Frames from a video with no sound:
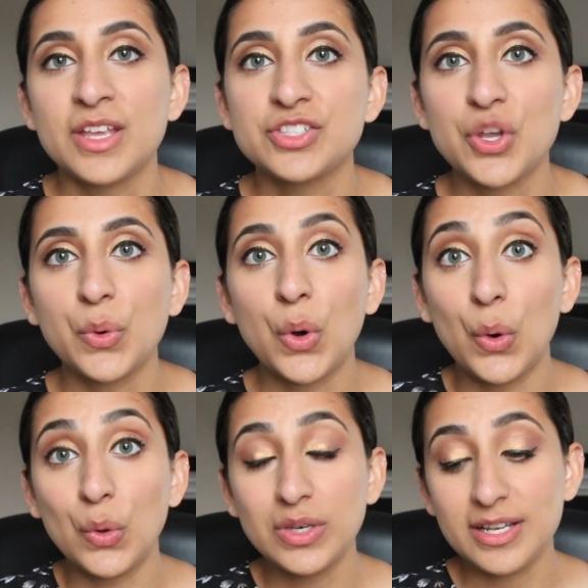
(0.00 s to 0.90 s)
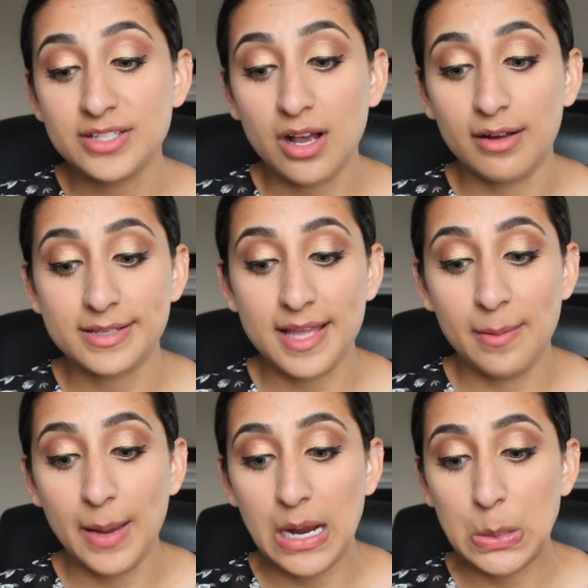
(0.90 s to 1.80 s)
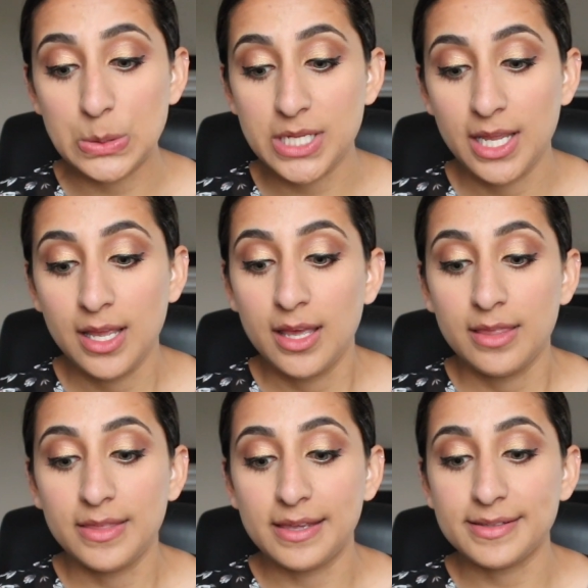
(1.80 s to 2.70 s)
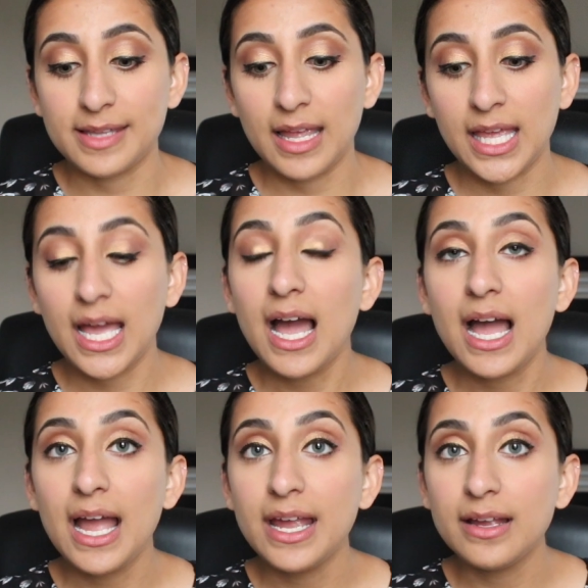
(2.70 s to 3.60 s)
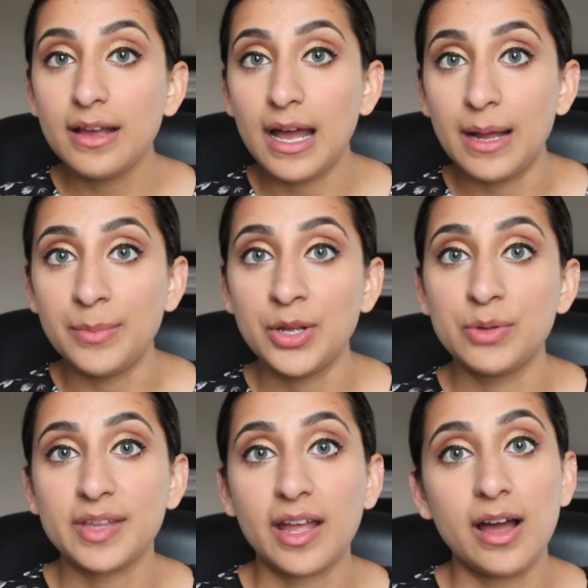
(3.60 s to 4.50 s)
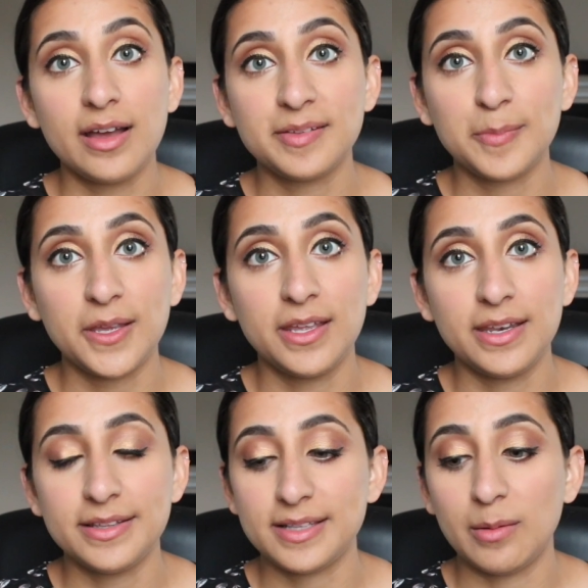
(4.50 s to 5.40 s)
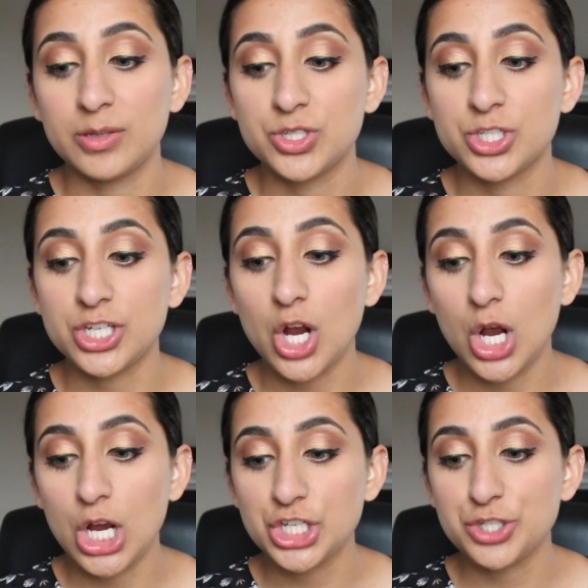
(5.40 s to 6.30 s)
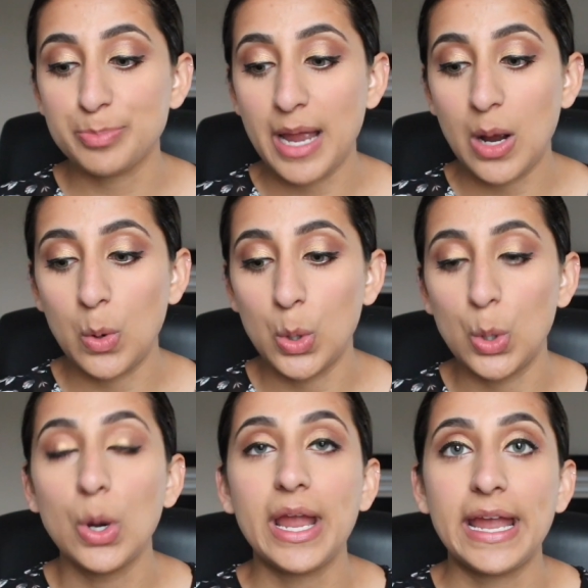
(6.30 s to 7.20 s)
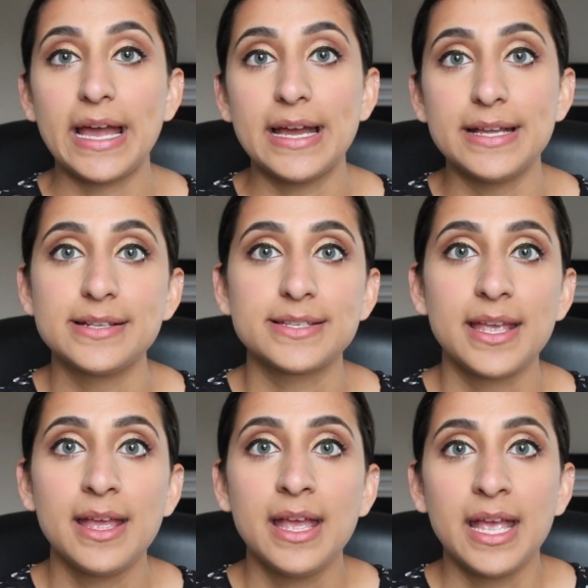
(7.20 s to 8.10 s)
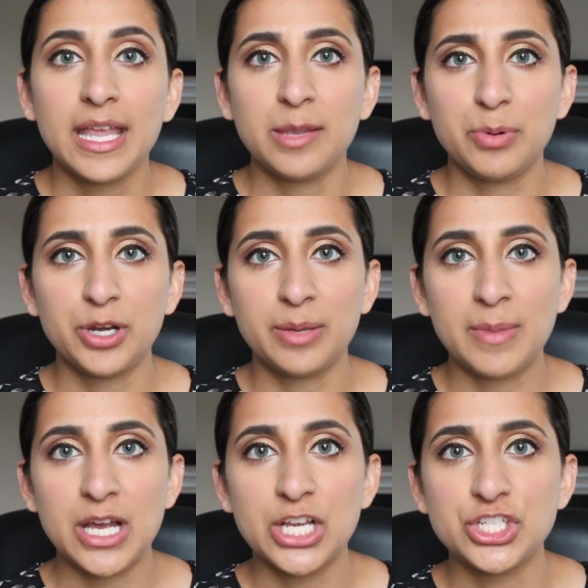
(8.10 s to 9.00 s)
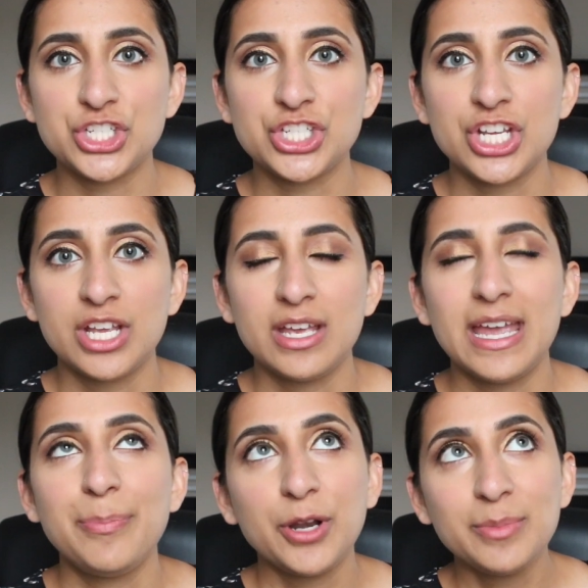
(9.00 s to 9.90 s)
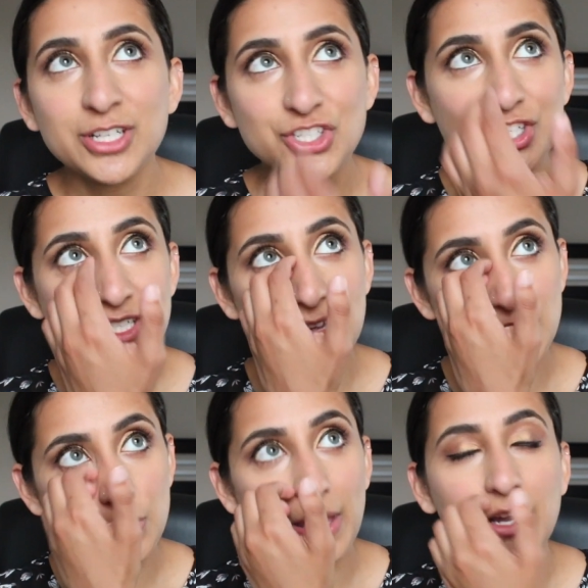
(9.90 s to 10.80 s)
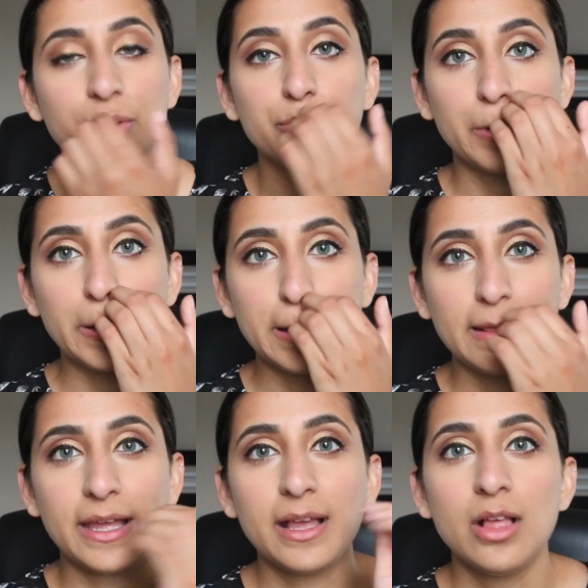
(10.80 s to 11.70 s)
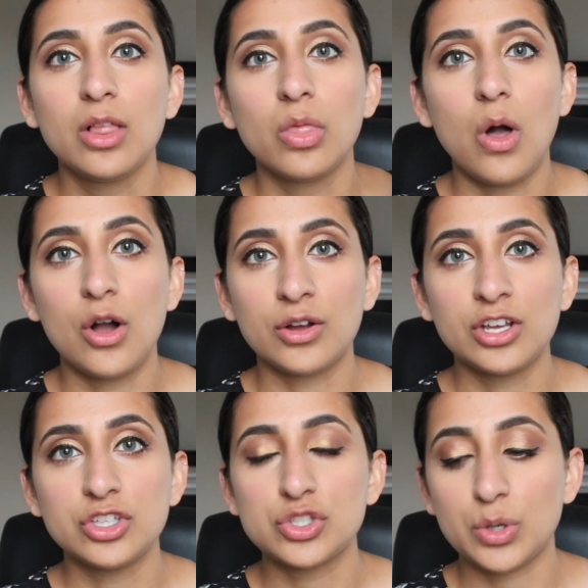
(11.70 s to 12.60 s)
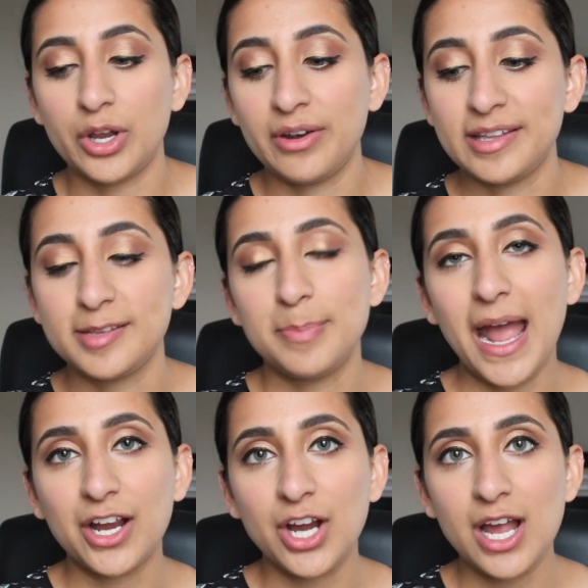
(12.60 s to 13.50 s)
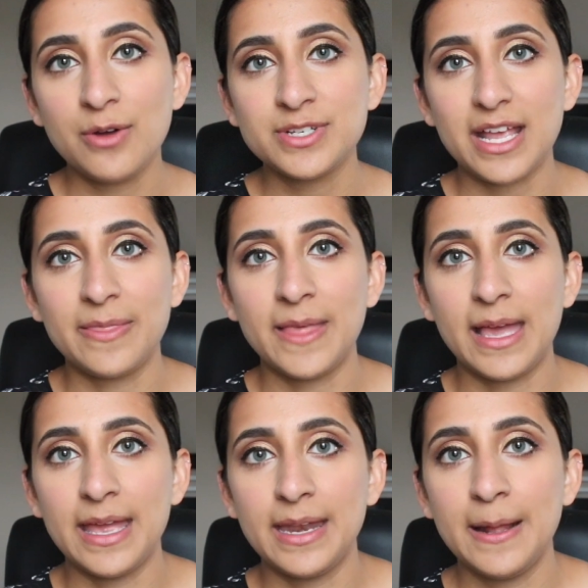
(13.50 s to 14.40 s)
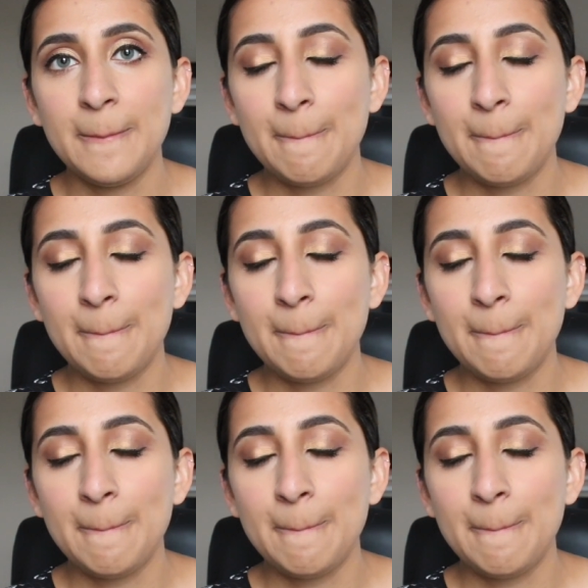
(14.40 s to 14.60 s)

So Cold talks about this guy who's like a husband. His name is Josh Powell, and it pretty much just gives you like a really like long story on his background, and then